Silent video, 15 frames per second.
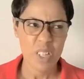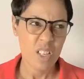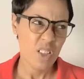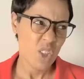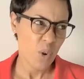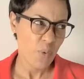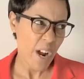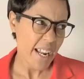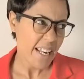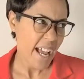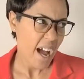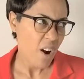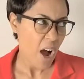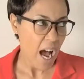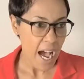So right
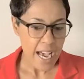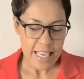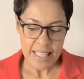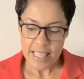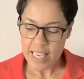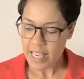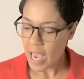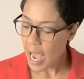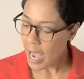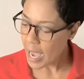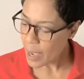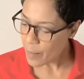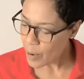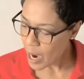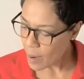now, I think
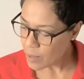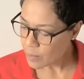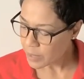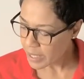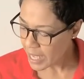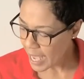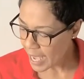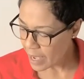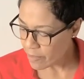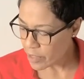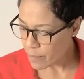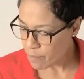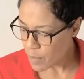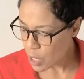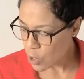I probably have the
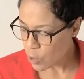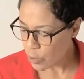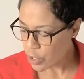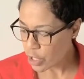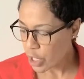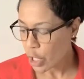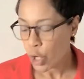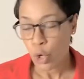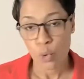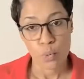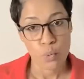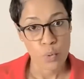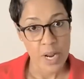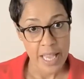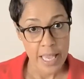most
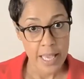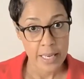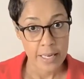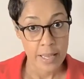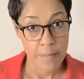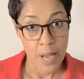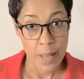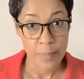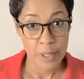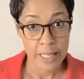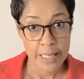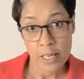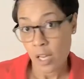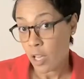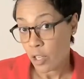red in my
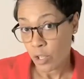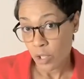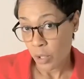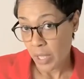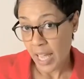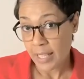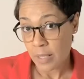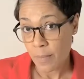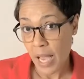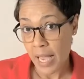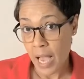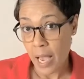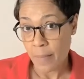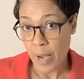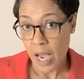plate. So that's my
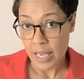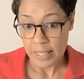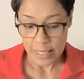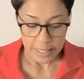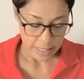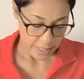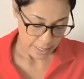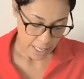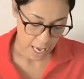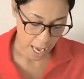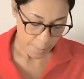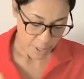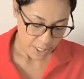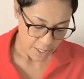hypothesis. I'm going to